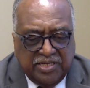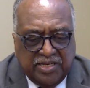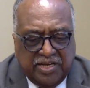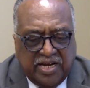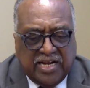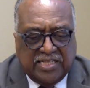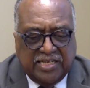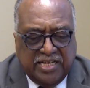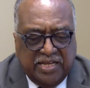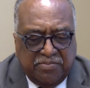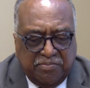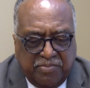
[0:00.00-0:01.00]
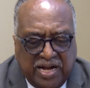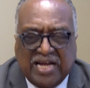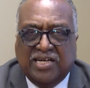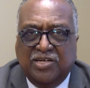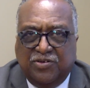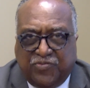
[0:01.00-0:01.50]
None other than my
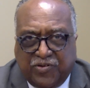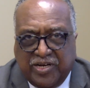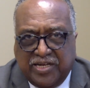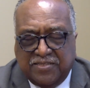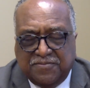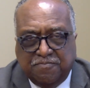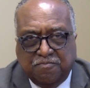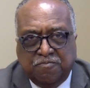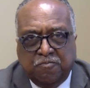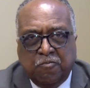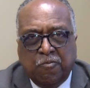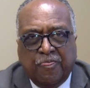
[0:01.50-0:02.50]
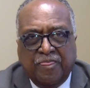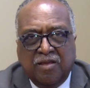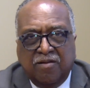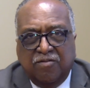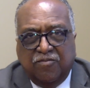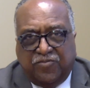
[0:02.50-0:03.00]
good friend,
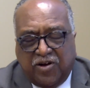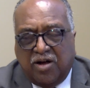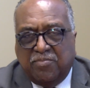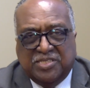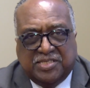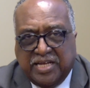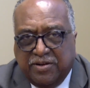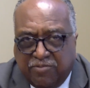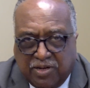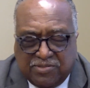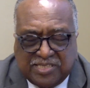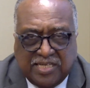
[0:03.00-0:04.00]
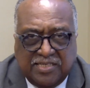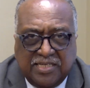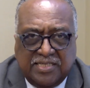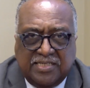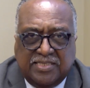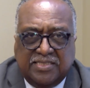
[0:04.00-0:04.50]
former state
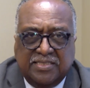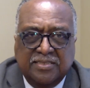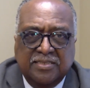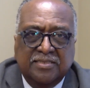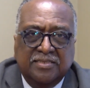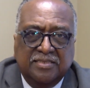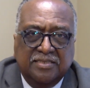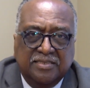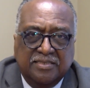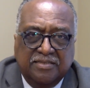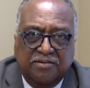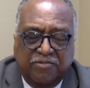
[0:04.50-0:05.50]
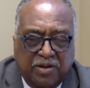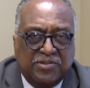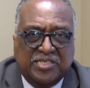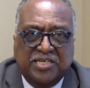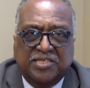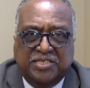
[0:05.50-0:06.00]
representative
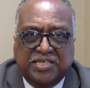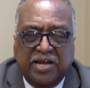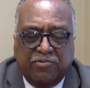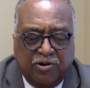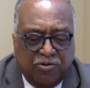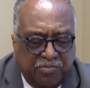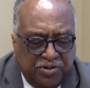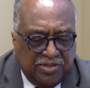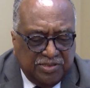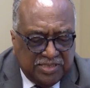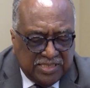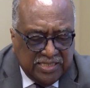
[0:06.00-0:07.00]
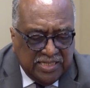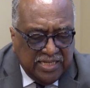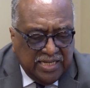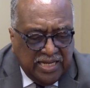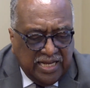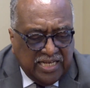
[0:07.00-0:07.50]
Tyrone Brooks,
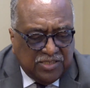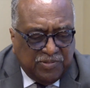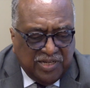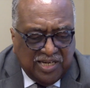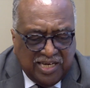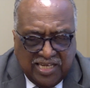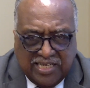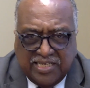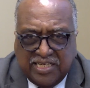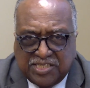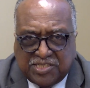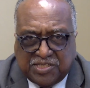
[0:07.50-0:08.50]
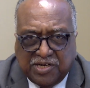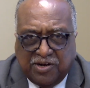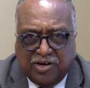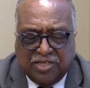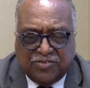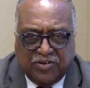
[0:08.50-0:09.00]
has been leading this
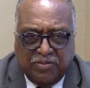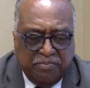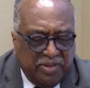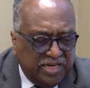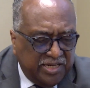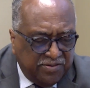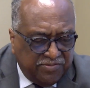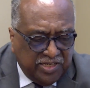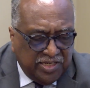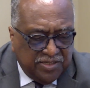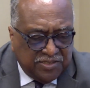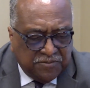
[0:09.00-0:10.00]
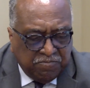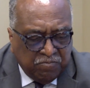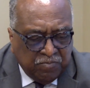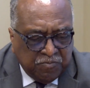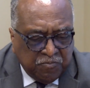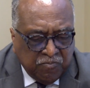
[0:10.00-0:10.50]
charge for many of years.
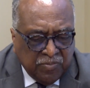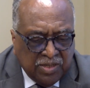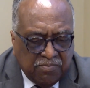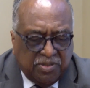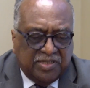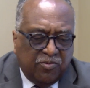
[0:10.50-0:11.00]
But the